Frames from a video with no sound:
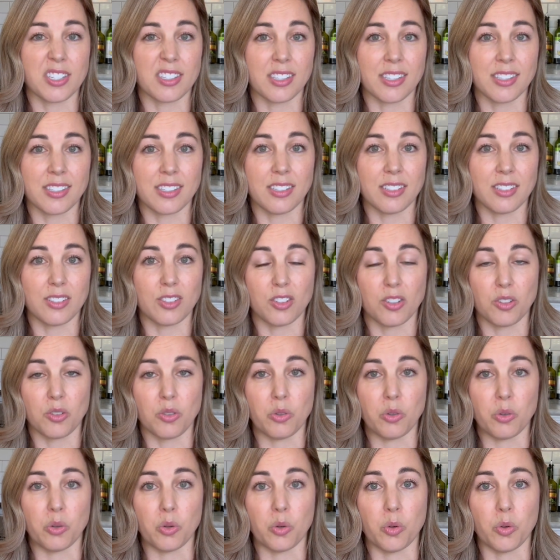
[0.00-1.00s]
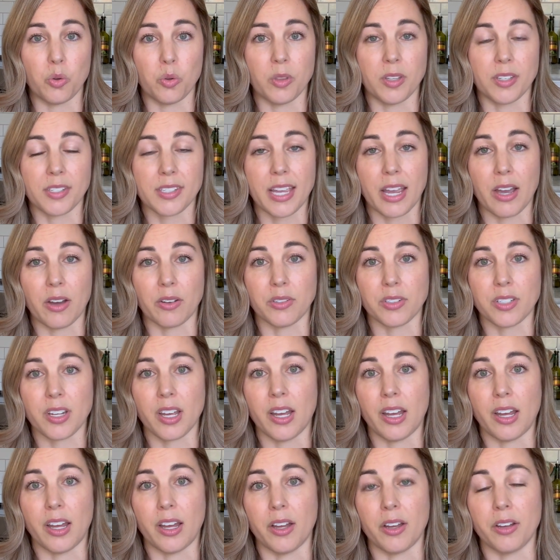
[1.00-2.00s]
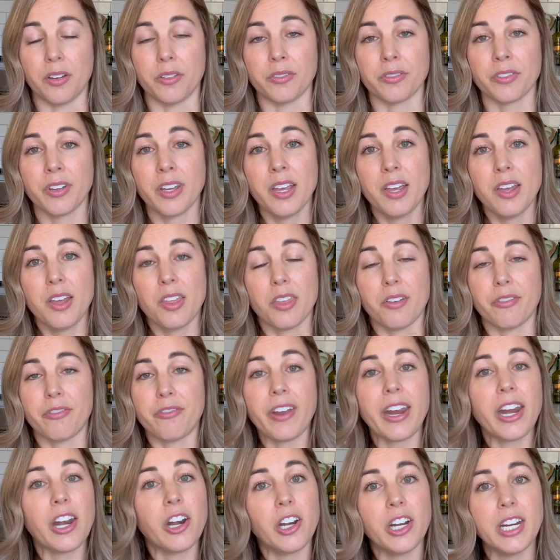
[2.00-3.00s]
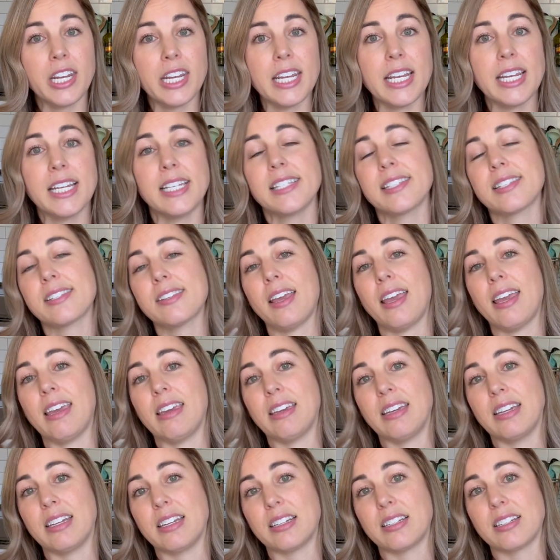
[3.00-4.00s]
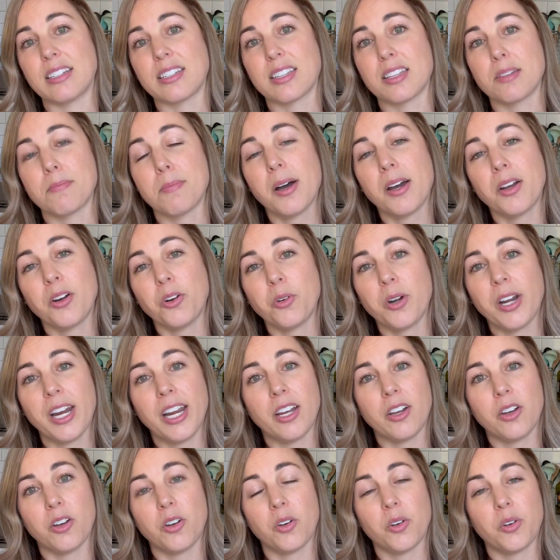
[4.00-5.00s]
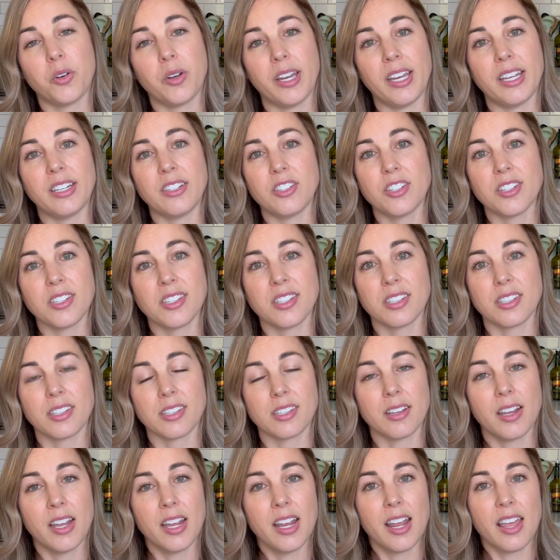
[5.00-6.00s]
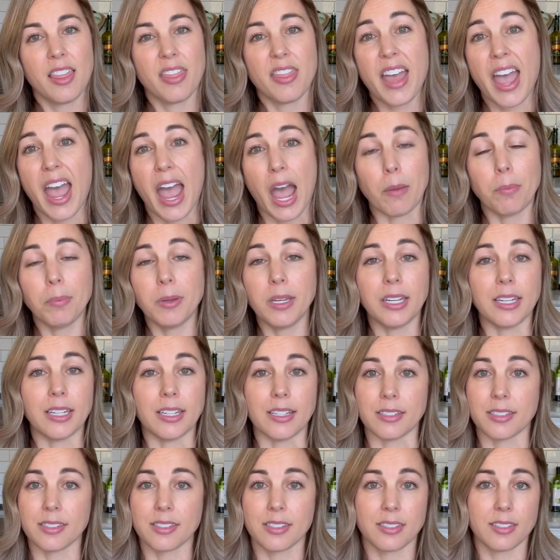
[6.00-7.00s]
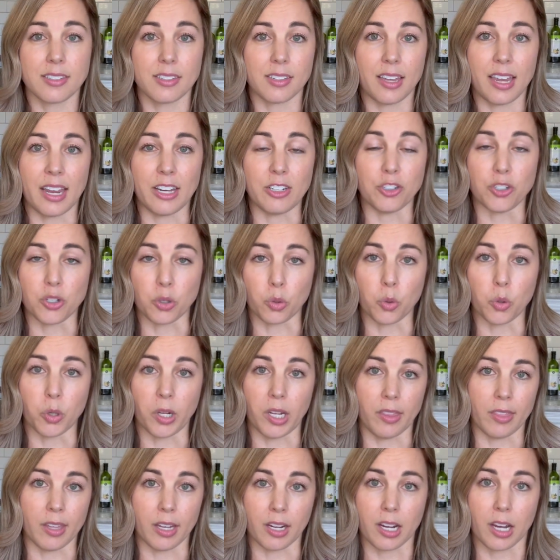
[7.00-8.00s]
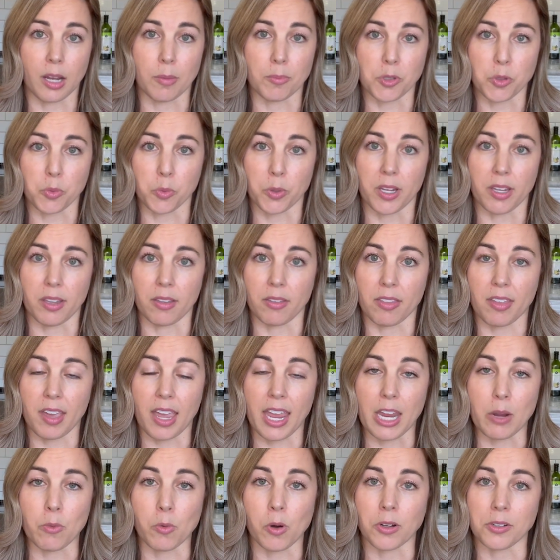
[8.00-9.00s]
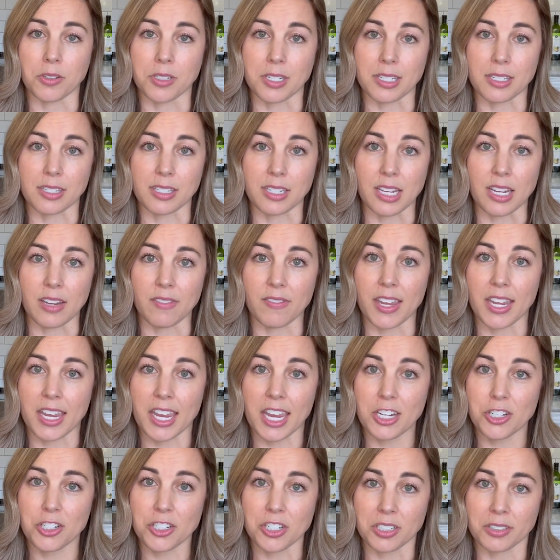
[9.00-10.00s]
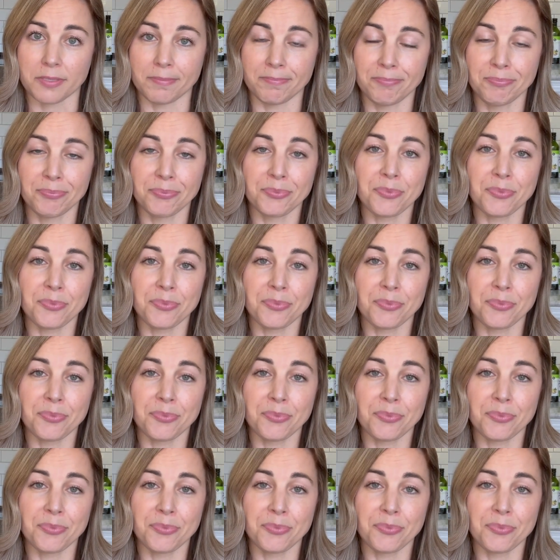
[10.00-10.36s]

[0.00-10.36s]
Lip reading: listen to the sound of the ferries and the monorail and just the happiness and joy that comes with a Walt Disney vacation.